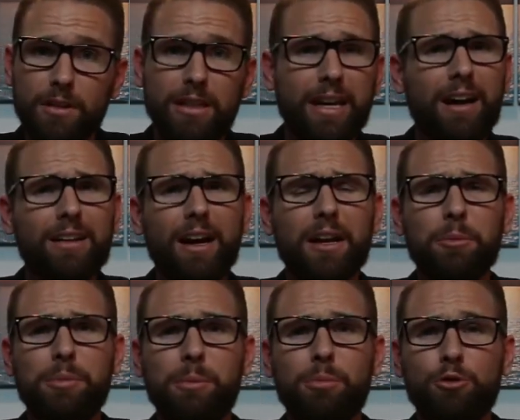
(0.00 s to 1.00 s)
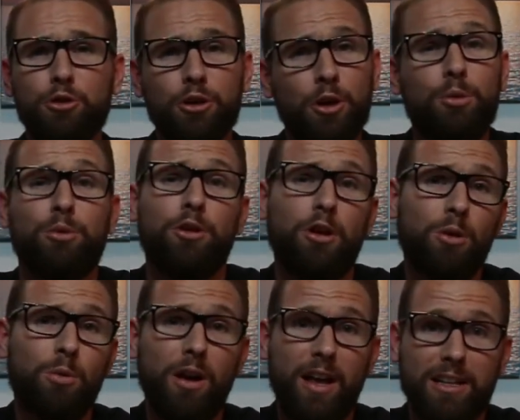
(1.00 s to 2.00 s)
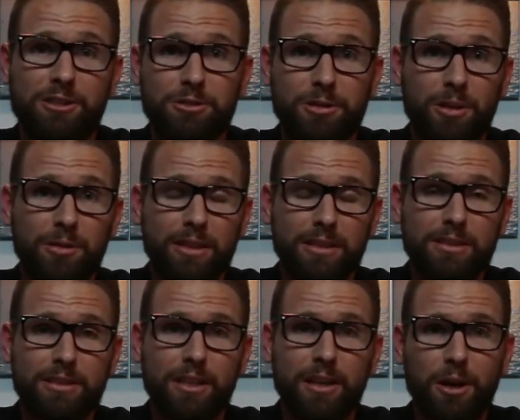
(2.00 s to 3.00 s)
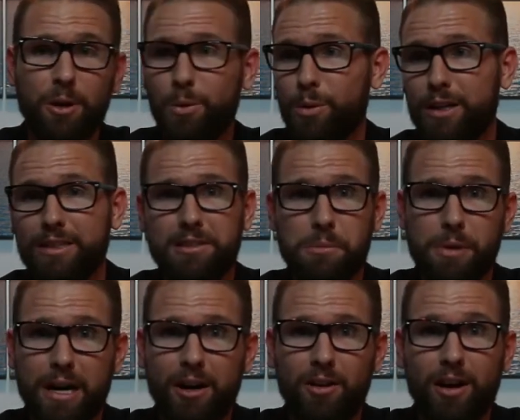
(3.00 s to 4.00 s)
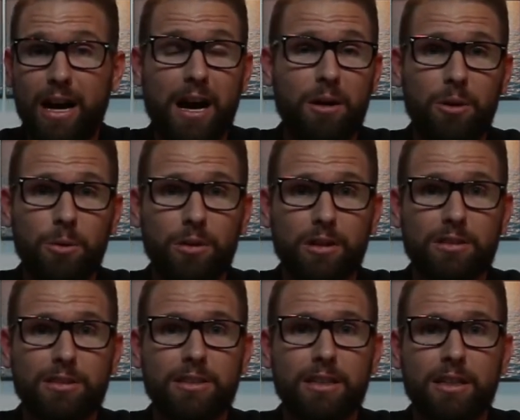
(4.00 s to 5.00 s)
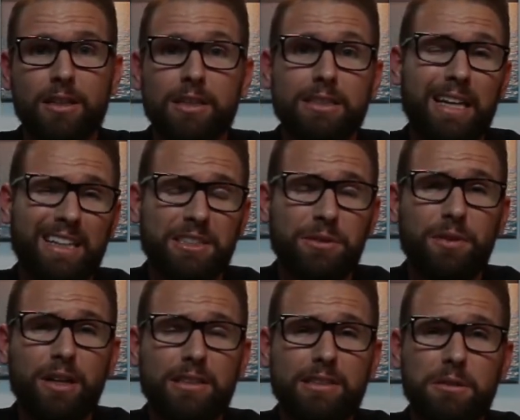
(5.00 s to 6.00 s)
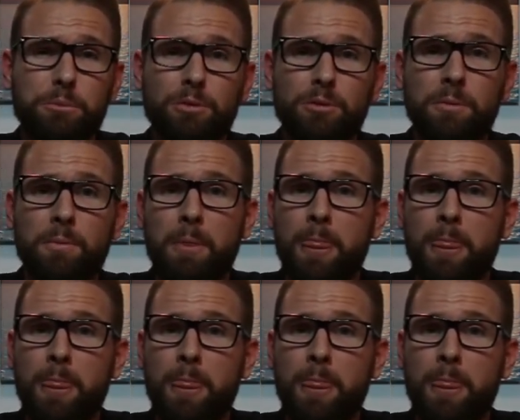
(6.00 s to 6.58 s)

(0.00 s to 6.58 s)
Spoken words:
Now, a lot of people don't know what escrow is, what it's about, how it works. It's actually very simple.